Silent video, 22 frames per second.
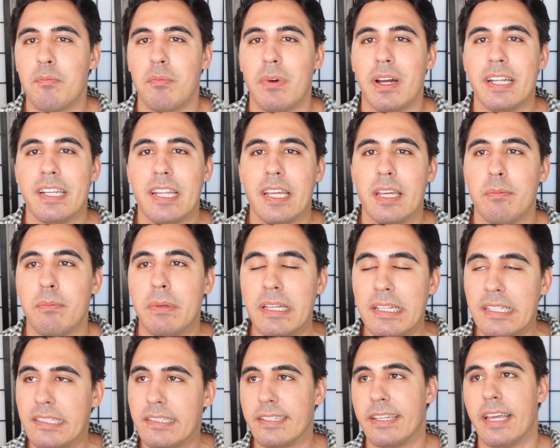My name
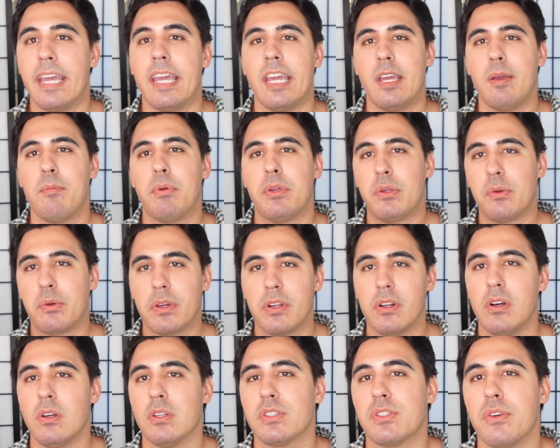is Gabe. You can
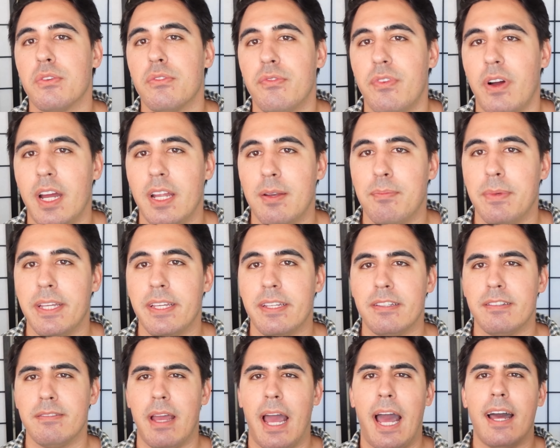also find
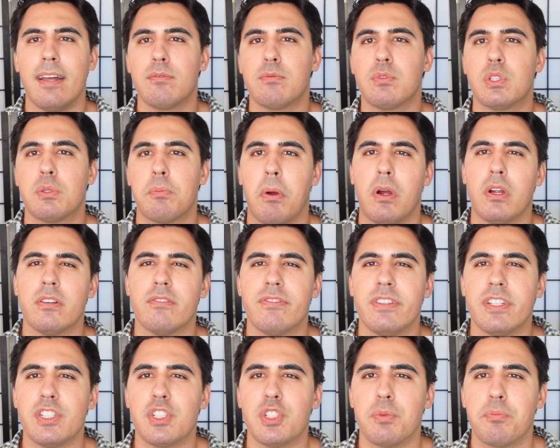me at
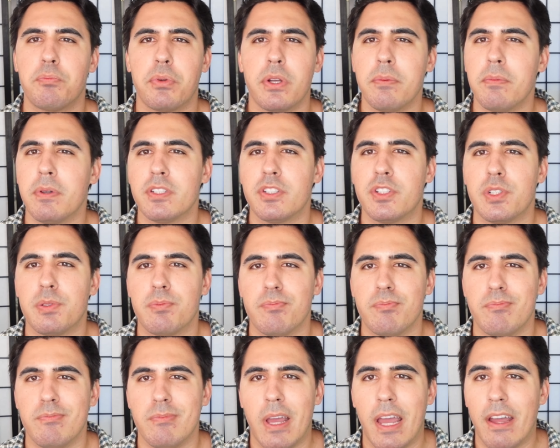SpartanFish pretty much
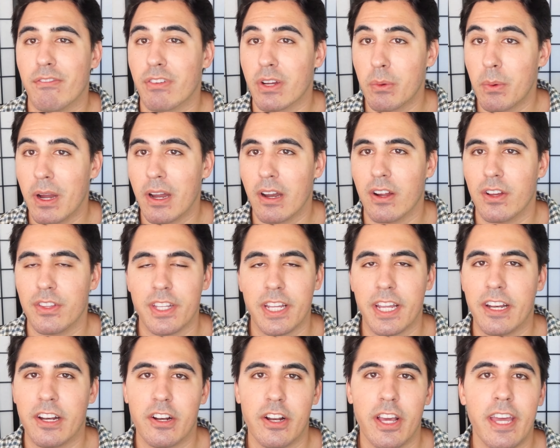everywhere on the
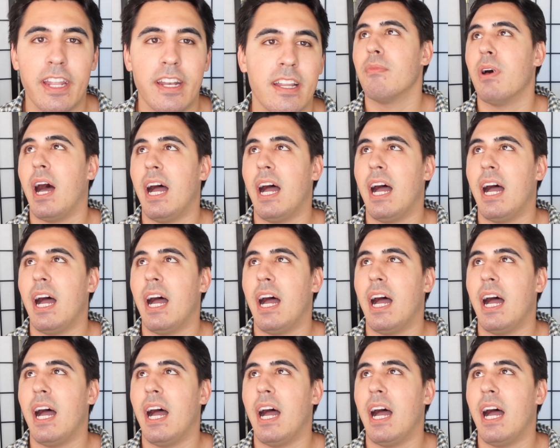internet.